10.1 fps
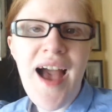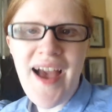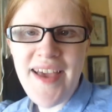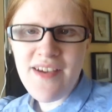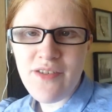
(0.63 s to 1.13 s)

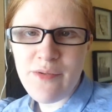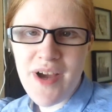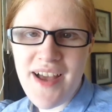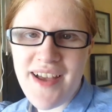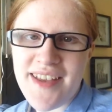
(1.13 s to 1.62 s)
Hi
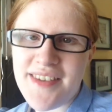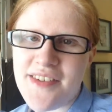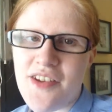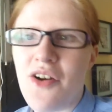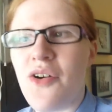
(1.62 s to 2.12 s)
everyone!
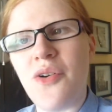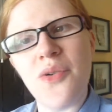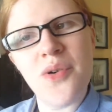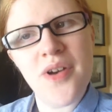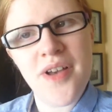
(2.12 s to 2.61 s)

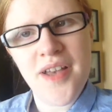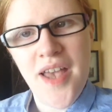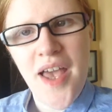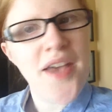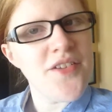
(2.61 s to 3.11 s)
So
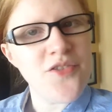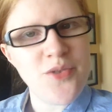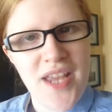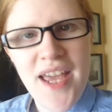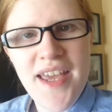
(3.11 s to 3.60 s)

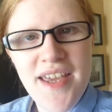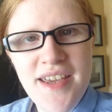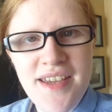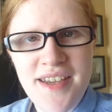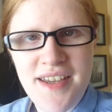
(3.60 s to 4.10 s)

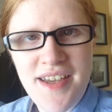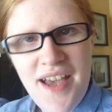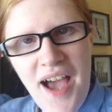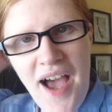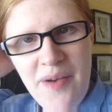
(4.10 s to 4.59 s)
today
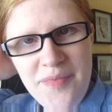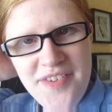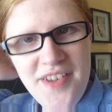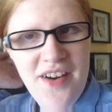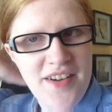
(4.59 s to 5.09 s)
I'm
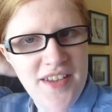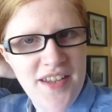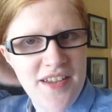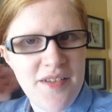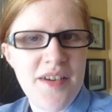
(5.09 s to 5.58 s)

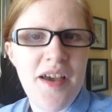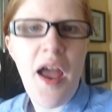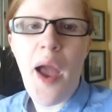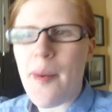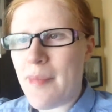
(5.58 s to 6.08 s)
starting
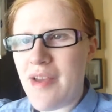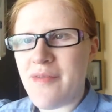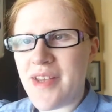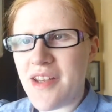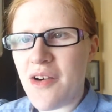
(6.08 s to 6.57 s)
my
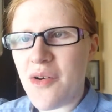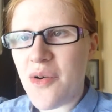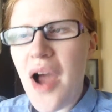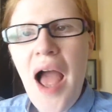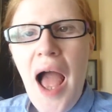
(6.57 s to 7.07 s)

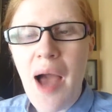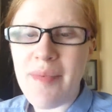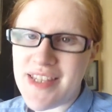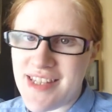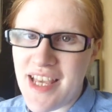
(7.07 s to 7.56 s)
video a
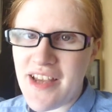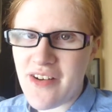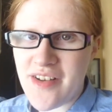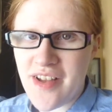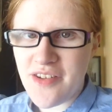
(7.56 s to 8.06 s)
bit
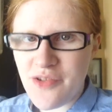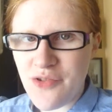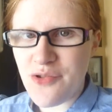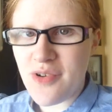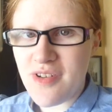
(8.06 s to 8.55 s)
later than
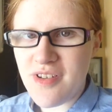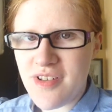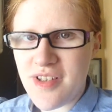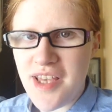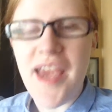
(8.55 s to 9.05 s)
usual,
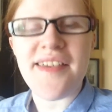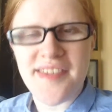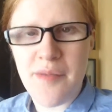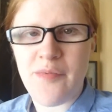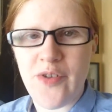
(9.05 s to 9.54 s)

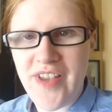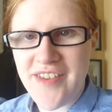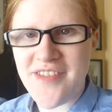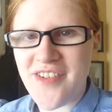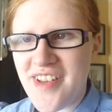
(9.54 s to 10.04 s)
except for
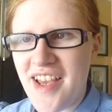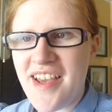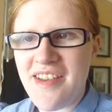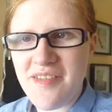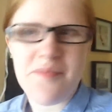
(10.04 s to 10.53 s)

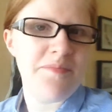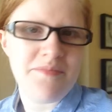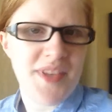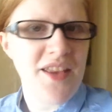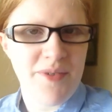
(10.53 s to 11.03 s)
yesterday.
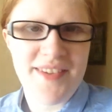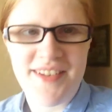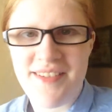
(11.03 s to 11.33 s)
That was